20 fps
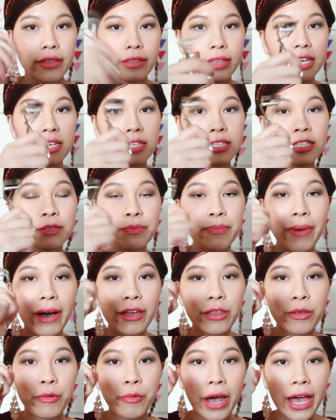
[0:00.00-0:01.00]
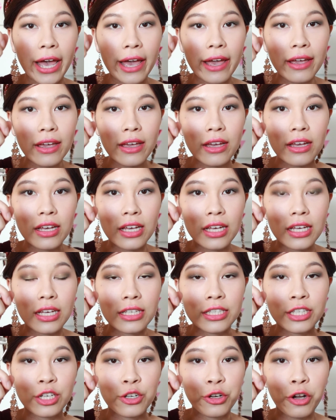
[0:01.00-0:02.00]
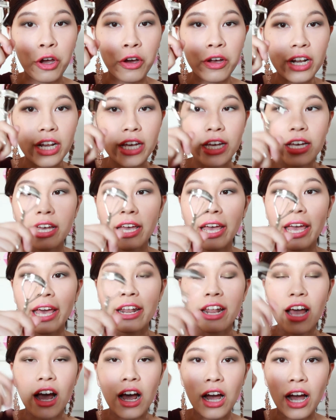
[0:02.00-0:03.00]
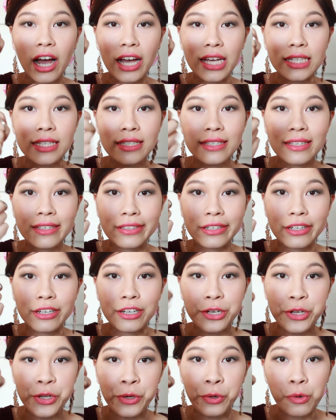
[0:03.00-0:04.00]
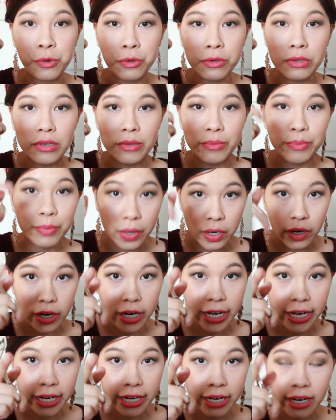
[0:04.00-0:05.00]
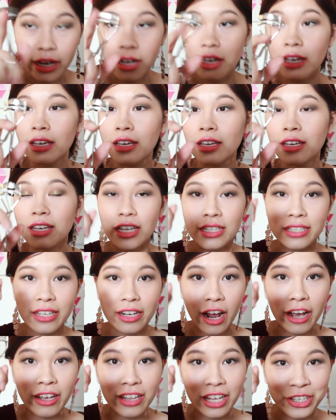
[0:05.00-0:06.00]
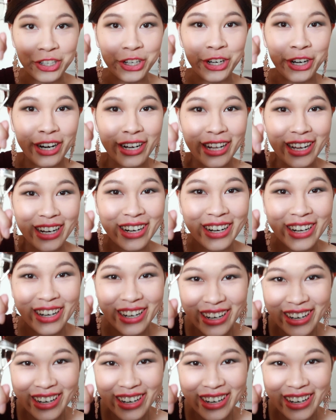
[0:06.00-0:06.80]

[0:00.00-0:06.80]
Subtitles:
This, by the way, is not an eye scissor tool, Bernie. It's an eyelash curler.